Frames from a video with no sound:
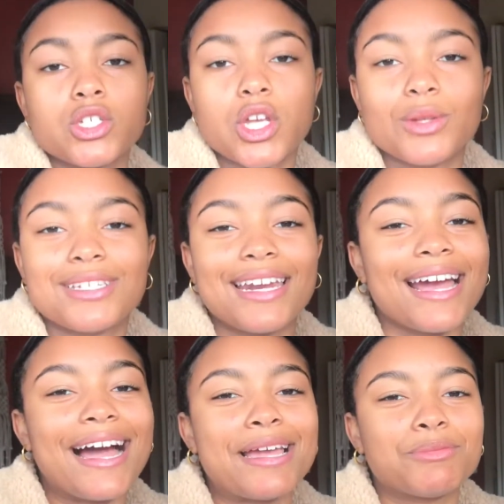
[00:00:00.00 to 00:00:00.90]
So
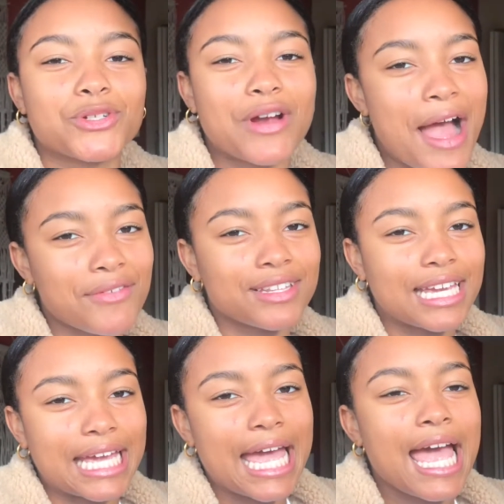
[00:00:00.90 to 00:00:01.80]
today I am
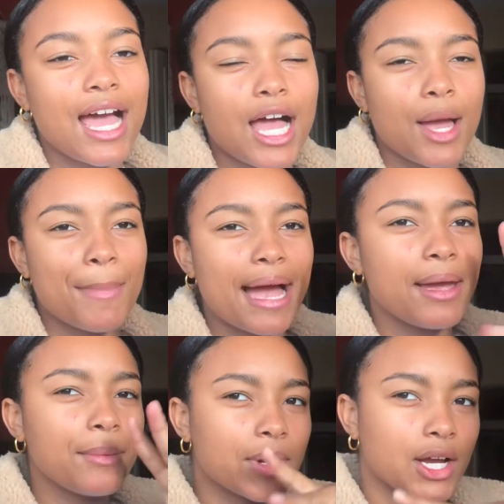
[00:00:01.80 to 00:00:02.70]
traveling. Um, I
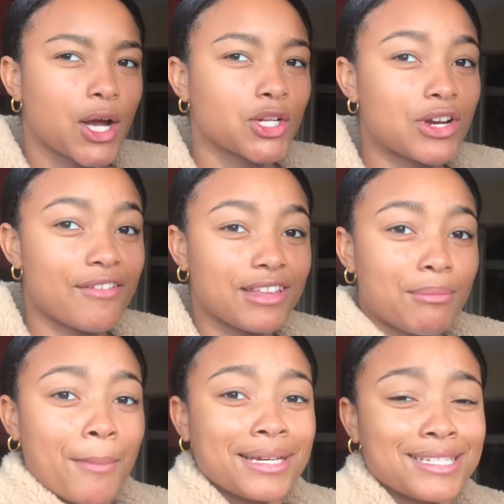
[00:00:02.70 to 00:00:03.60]
am
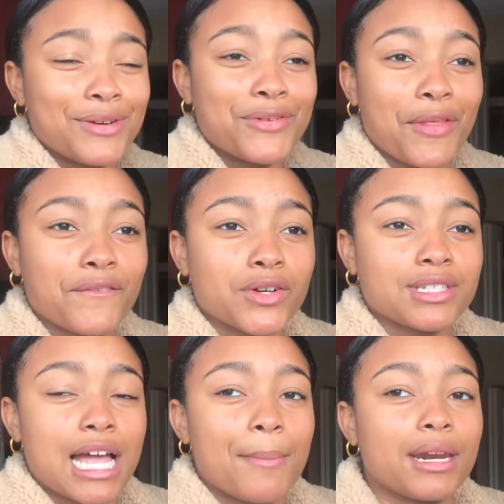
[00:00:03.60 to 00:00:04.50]
traveling by myself for the
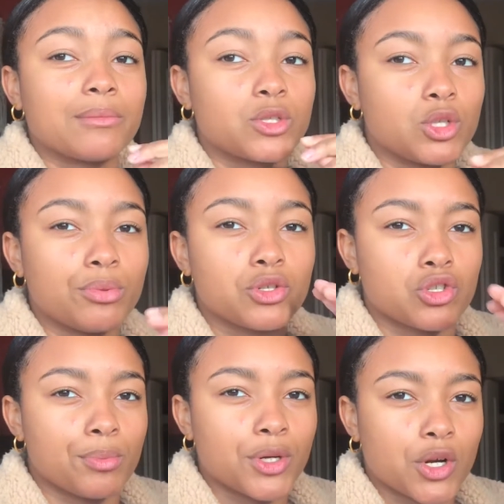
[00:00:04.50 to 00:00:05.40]
first time and I'm super,
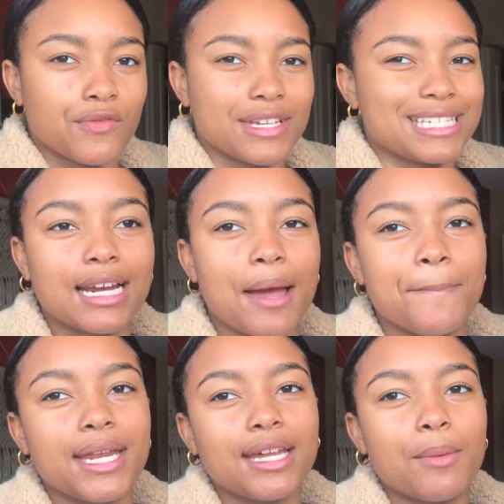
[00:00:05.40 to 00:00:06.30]
super nervous.
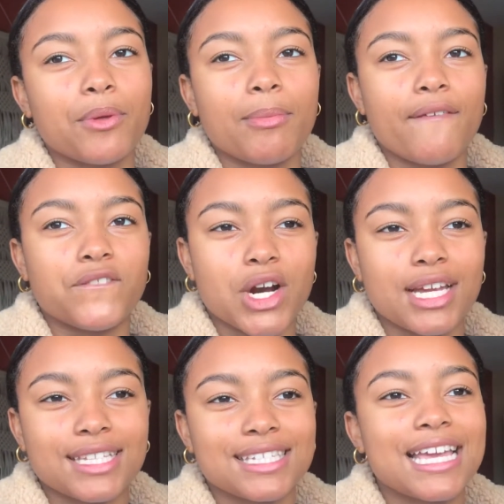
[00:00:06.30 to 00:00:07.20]
I'm meeting up with my
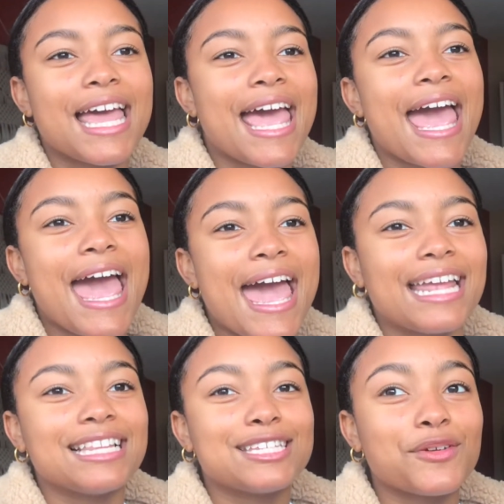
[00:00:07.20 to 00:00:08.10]
friends
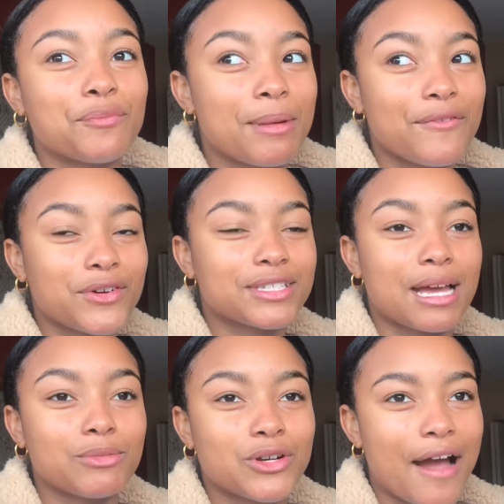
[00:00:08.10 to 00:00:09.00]
and this is the, my first
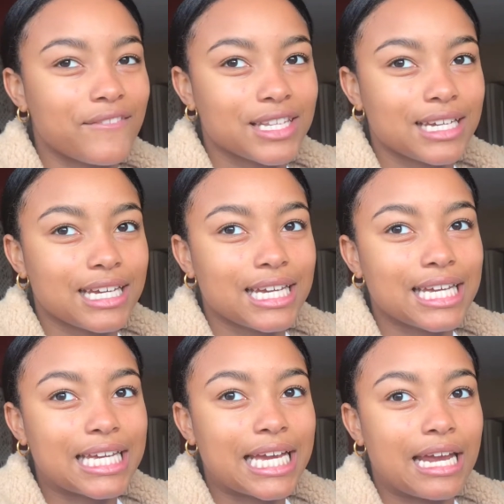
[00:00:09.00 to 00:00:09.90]
time traveling.
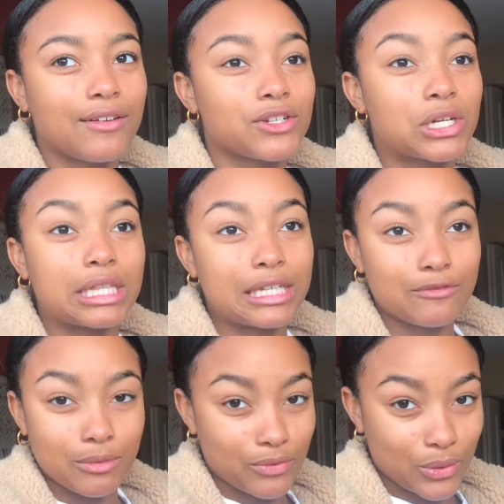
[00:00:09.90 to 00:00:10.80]
I never took a
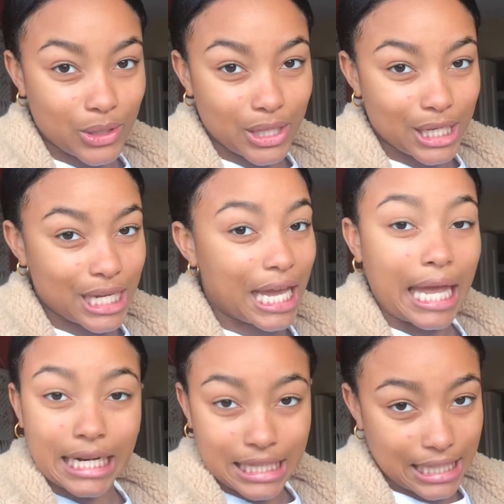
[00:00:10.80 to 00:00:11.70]
lift before,
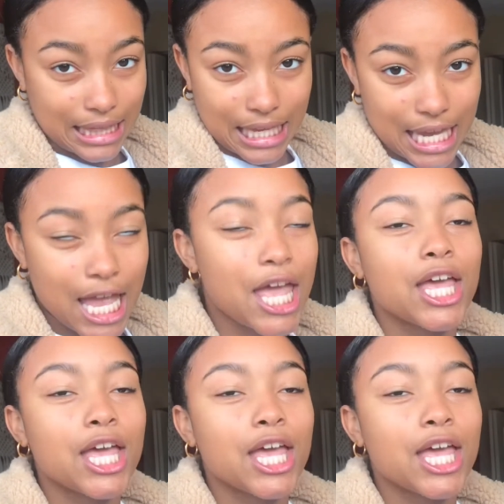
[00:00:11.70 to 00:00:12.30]
anything like that.